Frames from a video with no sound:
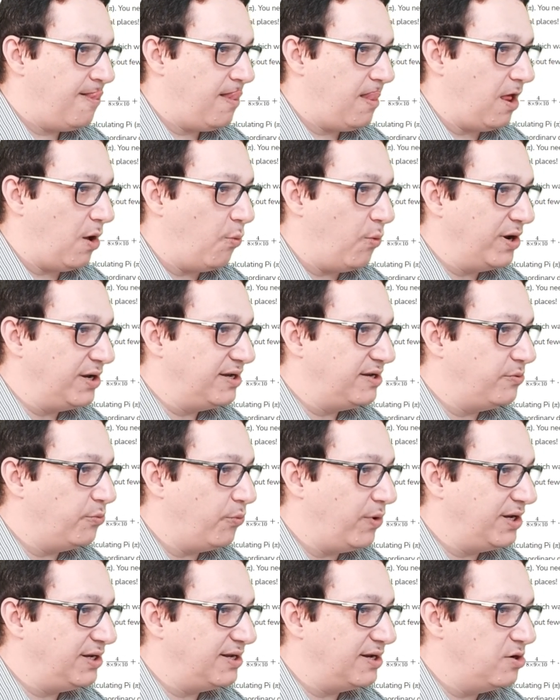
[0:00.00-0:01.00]

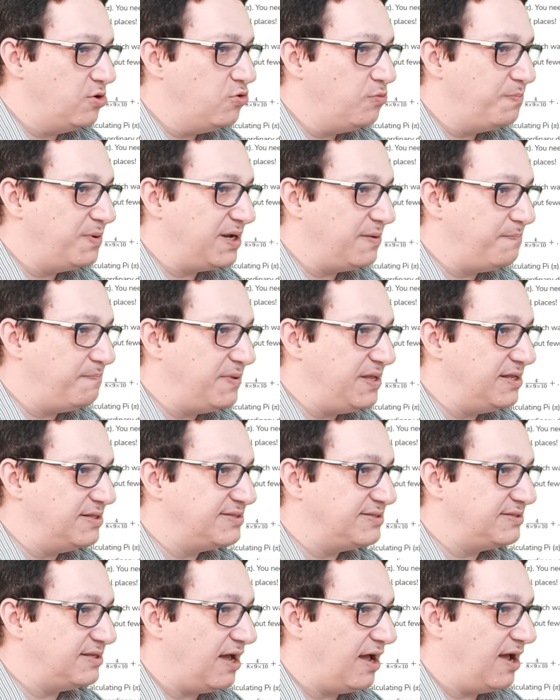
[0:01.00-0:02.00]
When the loop
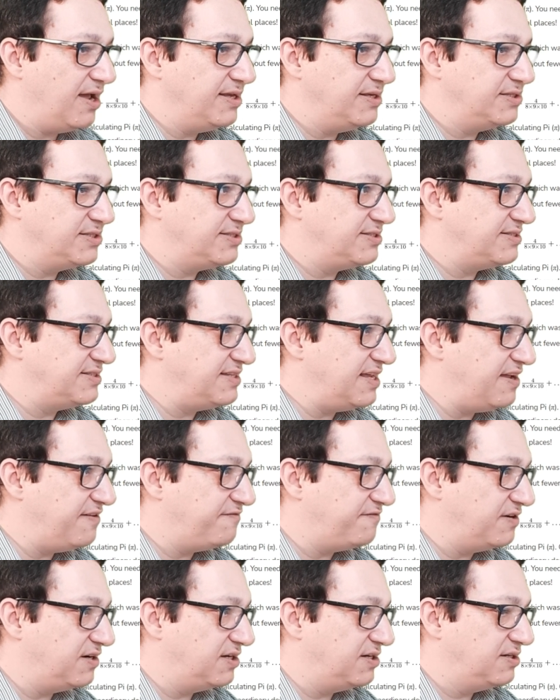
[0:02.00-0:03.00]
repeats, I is
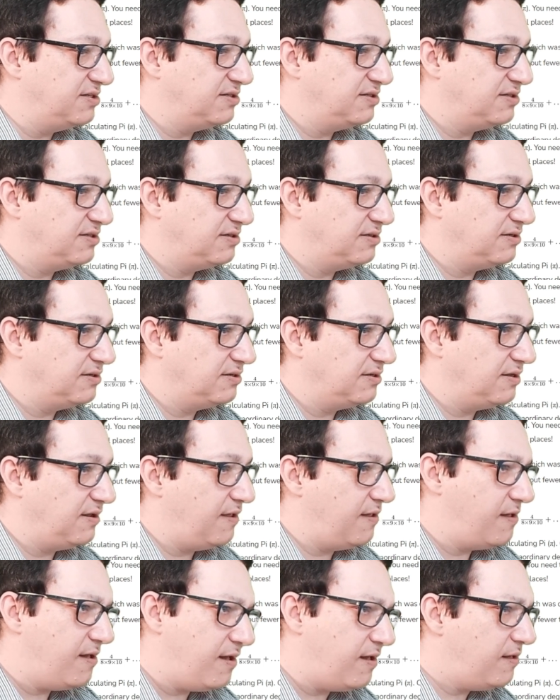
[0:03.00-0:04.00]
7.
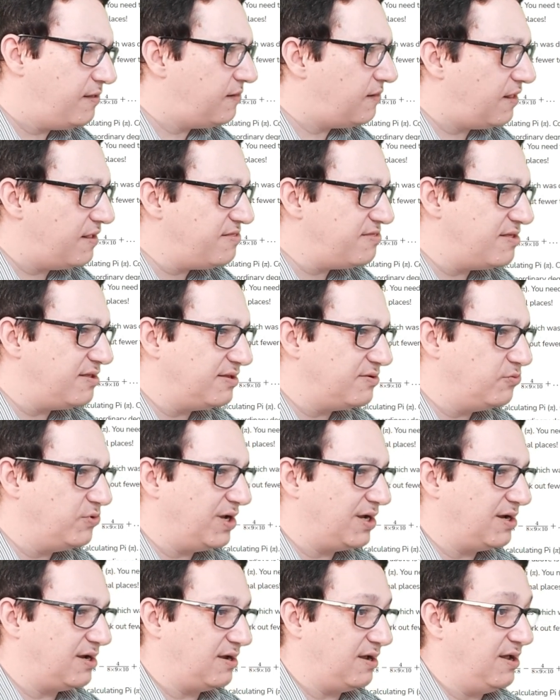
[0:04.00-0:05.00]
I think we
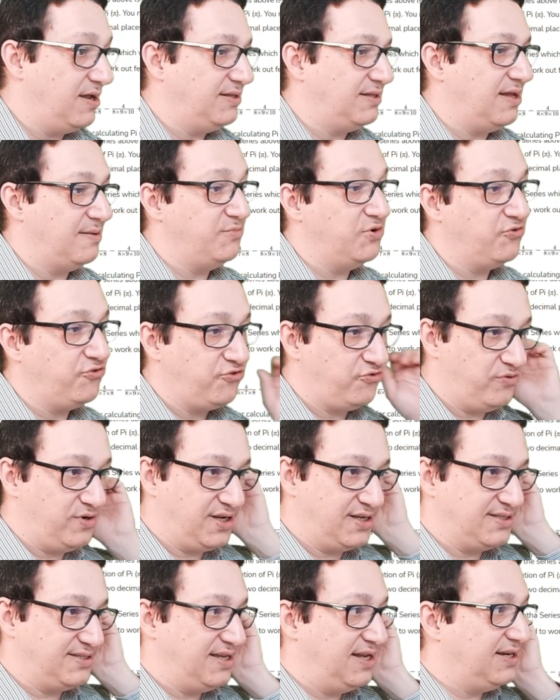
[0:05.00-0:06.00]
are right. I'm not sure
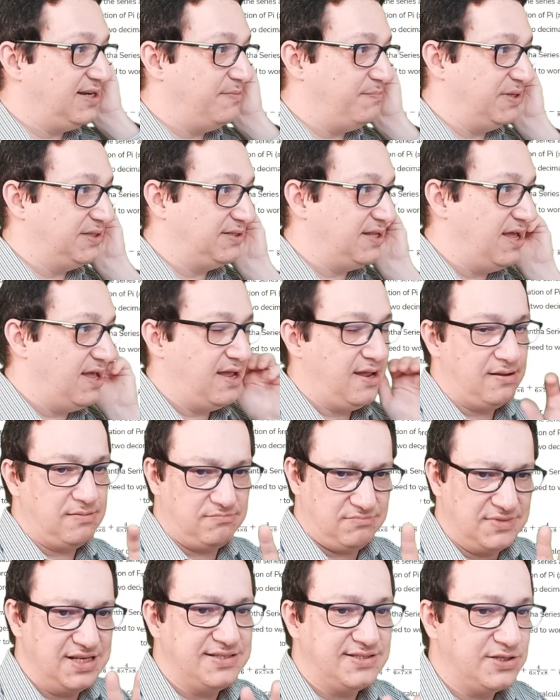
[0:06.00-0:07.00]
exactly, but
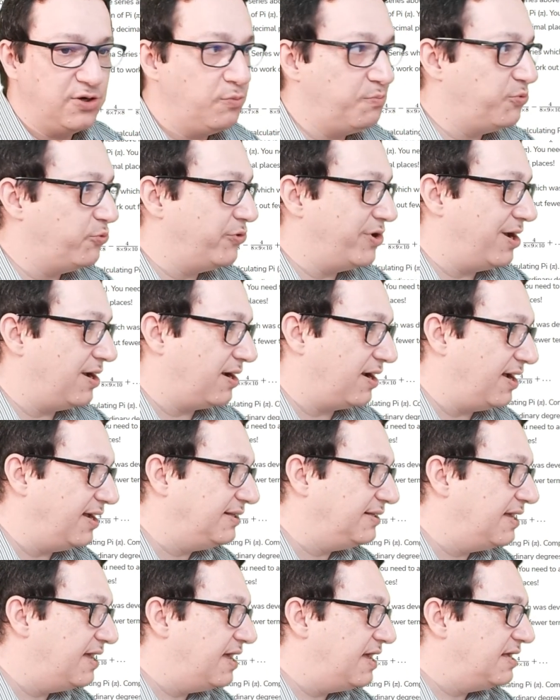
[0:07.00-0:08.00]
let's hope we are
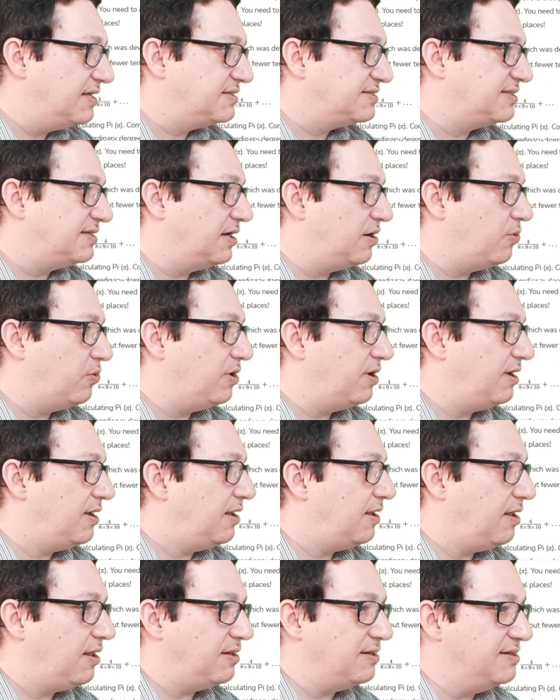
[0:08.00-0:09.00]
right. So
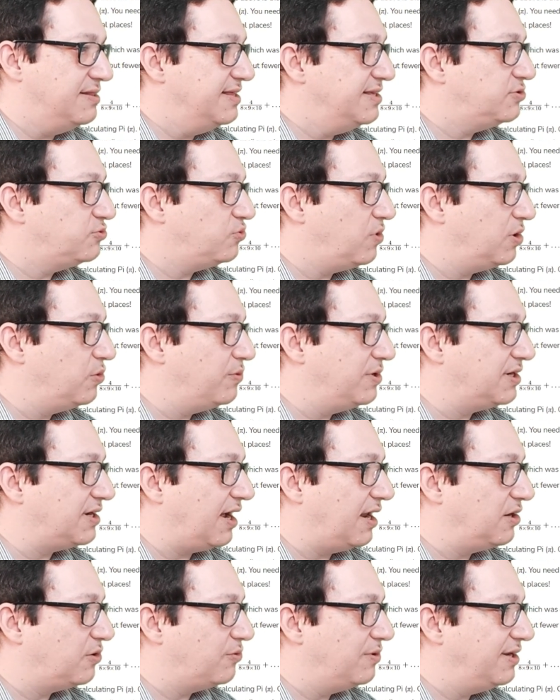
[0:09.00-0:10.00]
this one will
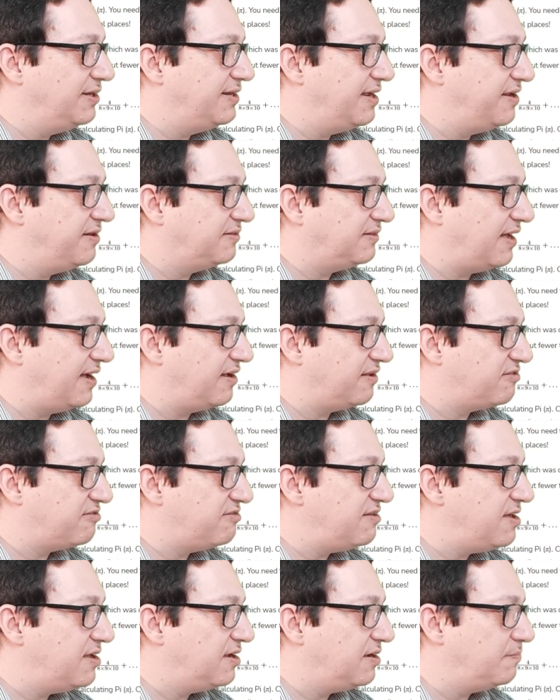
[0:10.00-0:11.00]
calculate the entire
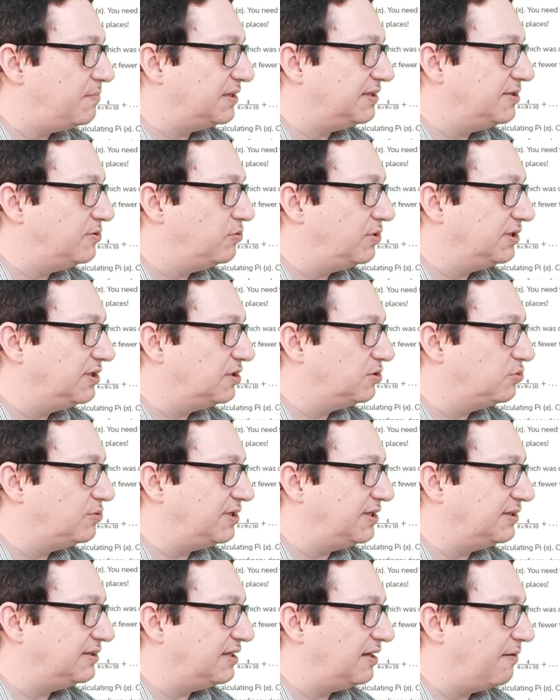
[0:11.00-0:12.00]
thing, but in order to
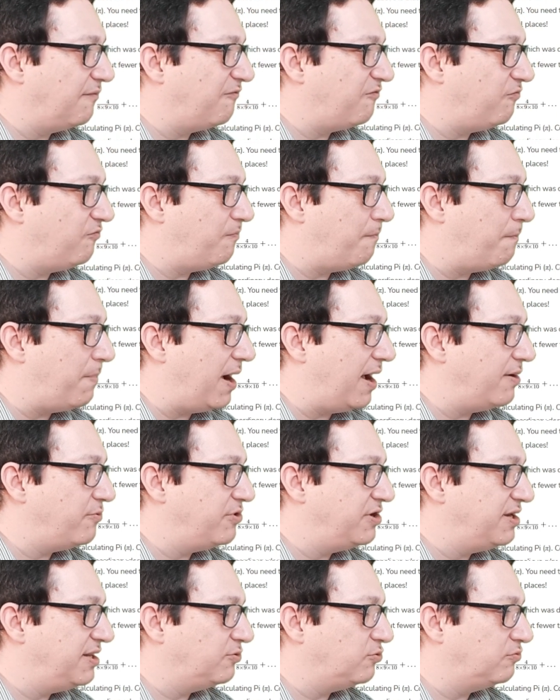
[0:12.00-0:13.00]
return pi,
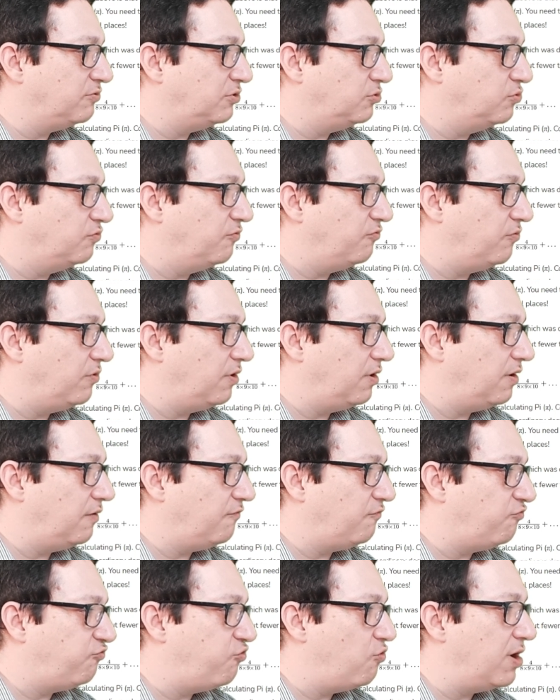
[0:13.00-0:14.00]
we need to do
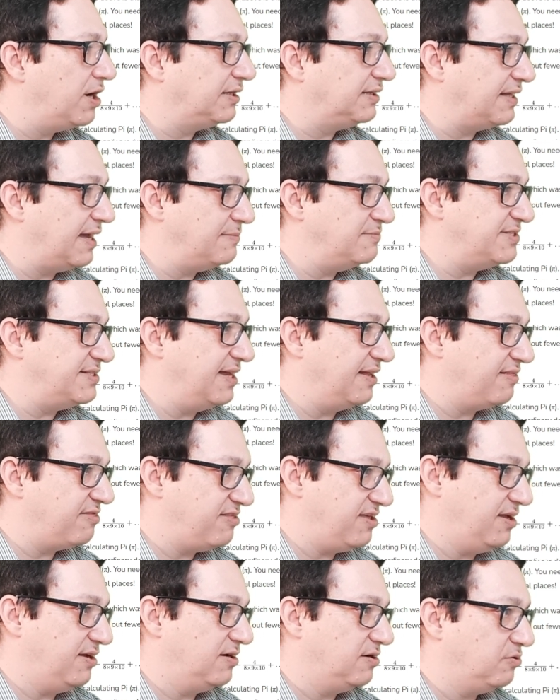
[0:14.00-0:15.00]
4 times that
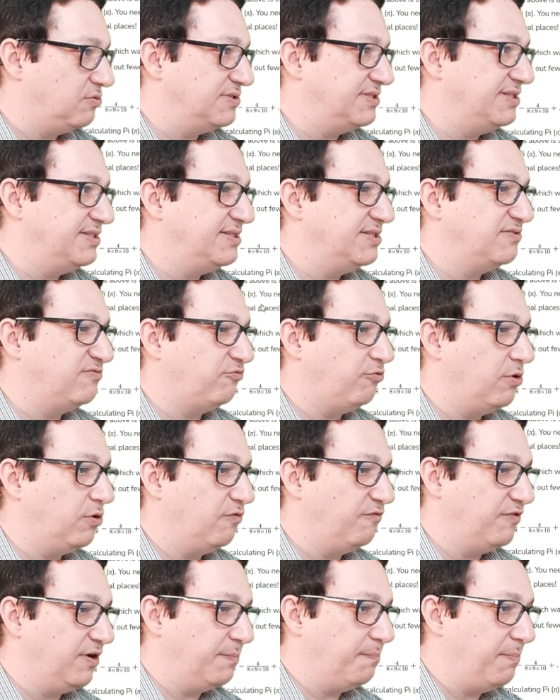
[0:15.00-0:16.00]
thing, because this is 4
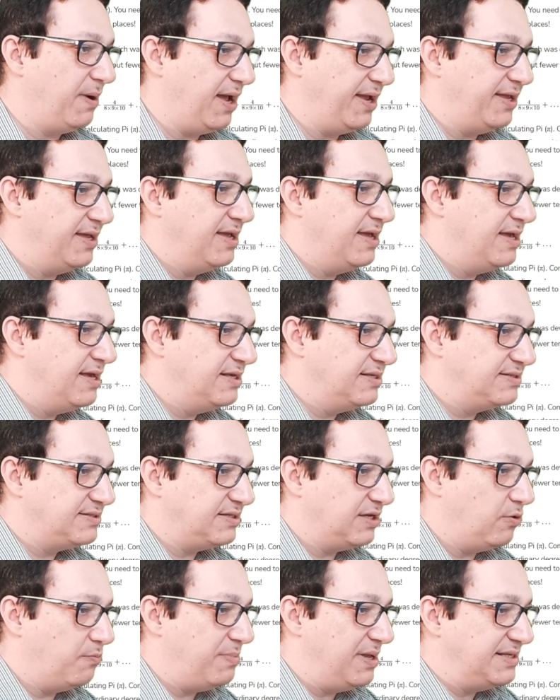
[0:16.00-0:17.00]
over pi.
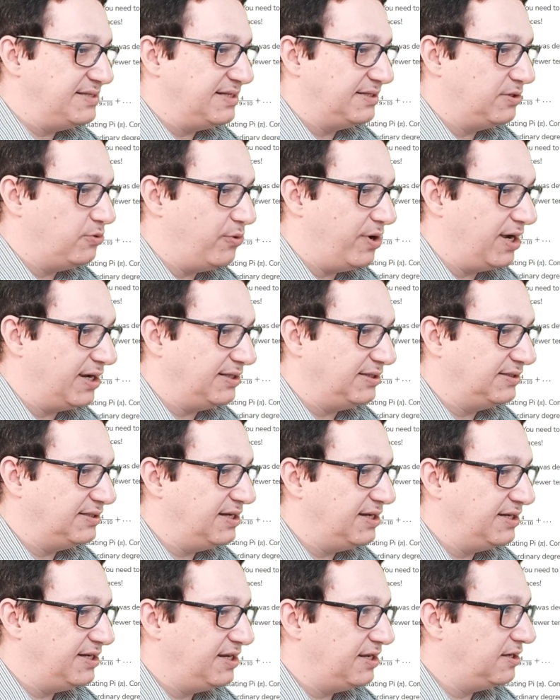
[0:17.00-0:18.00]
So basically we are
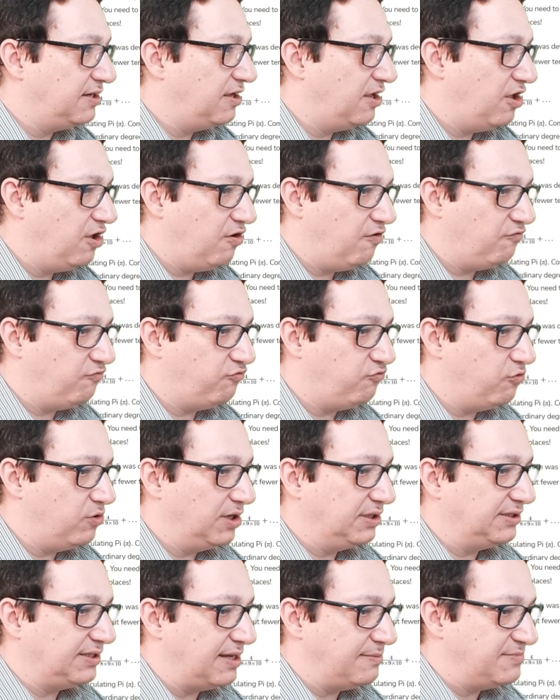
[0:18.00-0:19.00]
returning 4
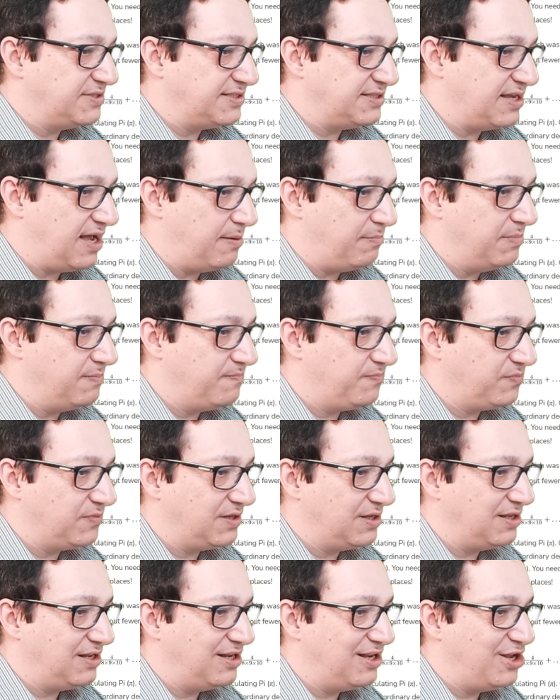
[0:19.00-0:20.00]
times sum.
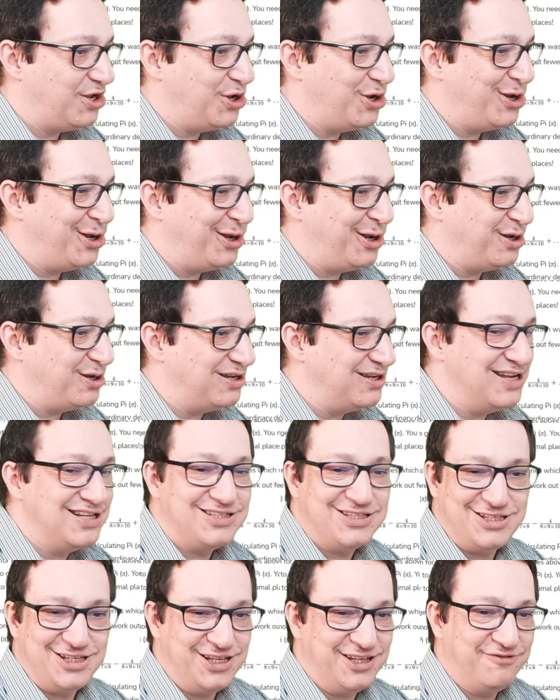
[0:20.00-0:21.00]

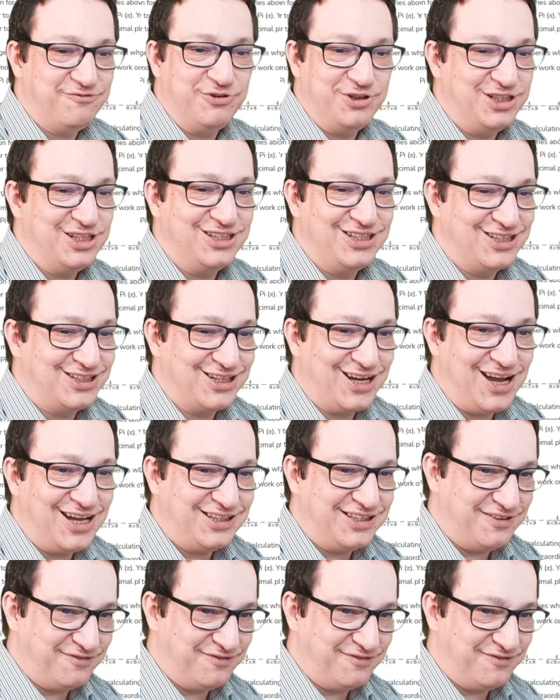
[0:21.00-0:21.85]
Let's see if we did it right.